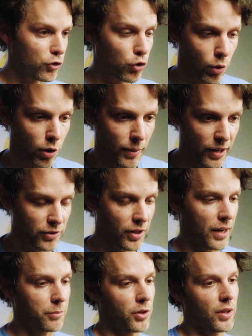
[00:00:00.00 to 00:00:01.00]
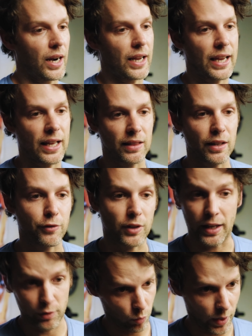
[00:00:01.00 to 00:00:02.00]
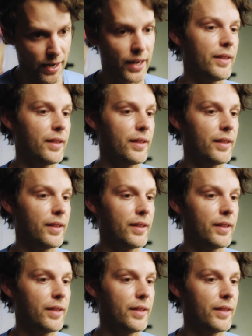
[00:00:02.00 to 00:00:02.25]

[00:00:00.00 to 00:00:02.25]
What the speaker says: shorter rest times and then I can lift less weight